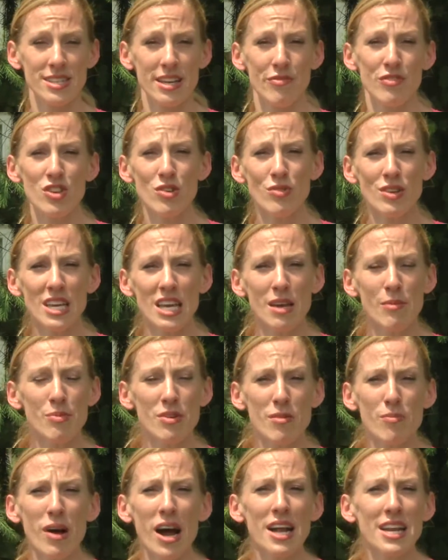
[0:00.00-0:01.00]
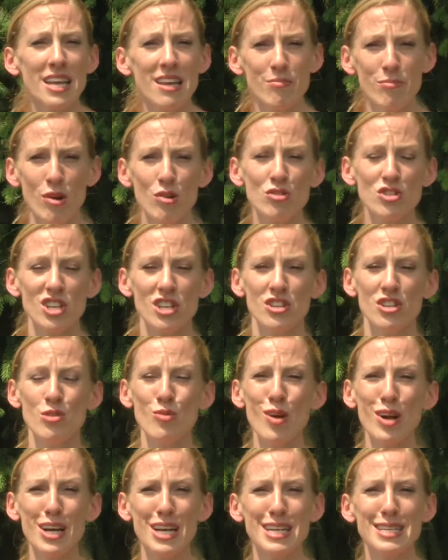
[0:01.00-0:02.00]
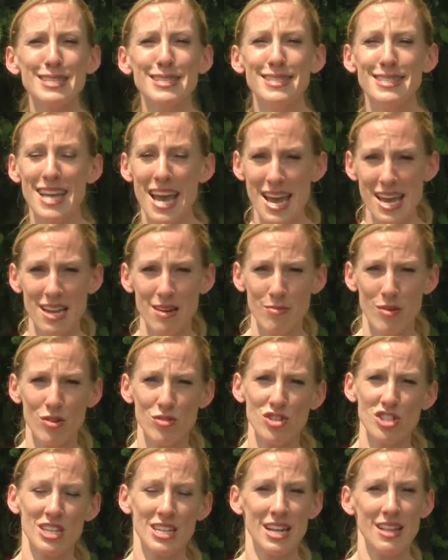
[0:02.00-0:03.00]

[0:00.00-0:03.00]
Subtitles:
If you keep your body in motion, you are gonna stay in motion,